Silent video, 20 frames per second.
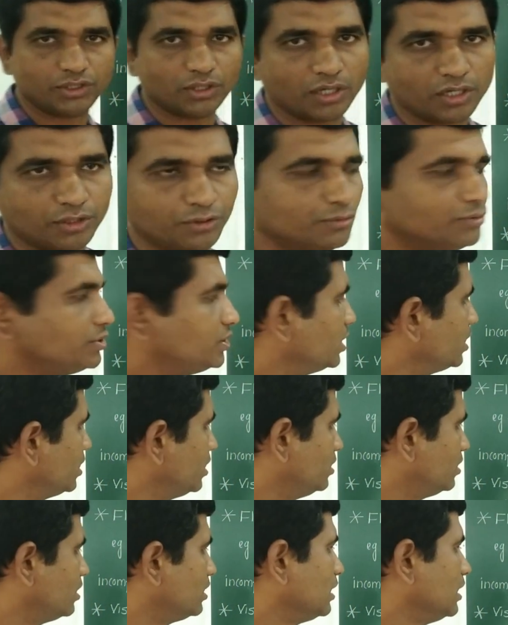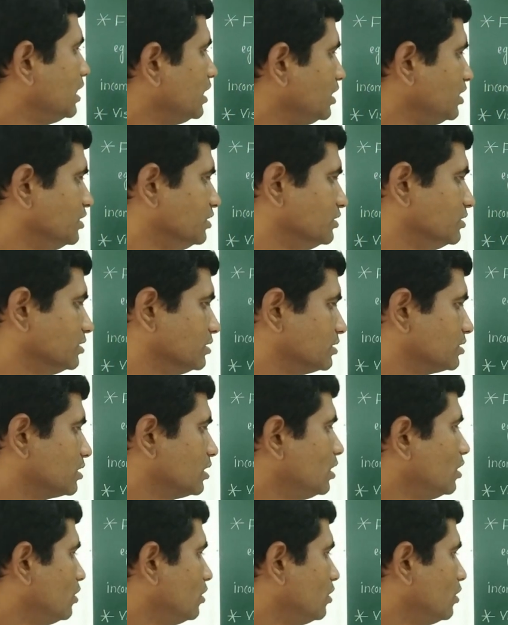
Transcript: you are using in the engines.